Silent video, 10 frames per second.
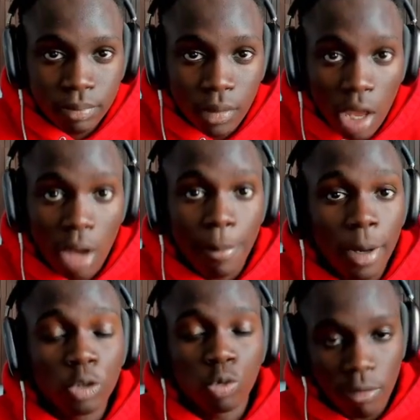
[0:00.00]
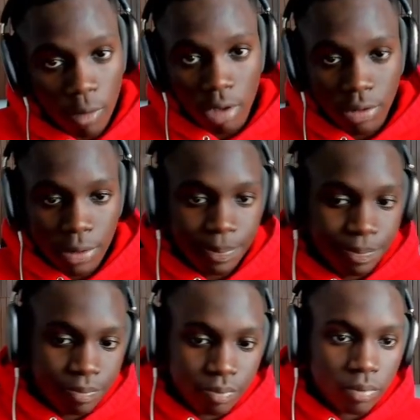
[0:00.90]
I'll book 12 calls.
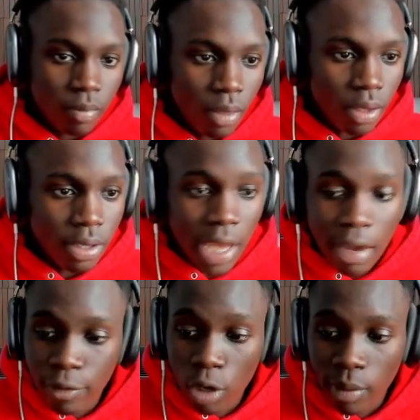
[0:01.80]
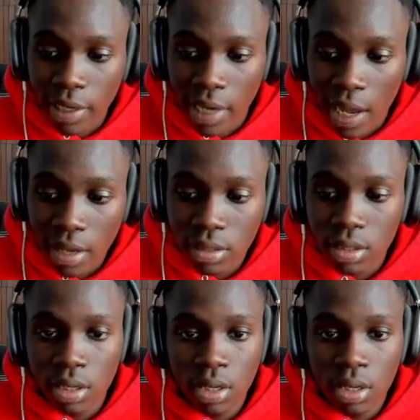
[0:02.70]
Now, if you're running ads,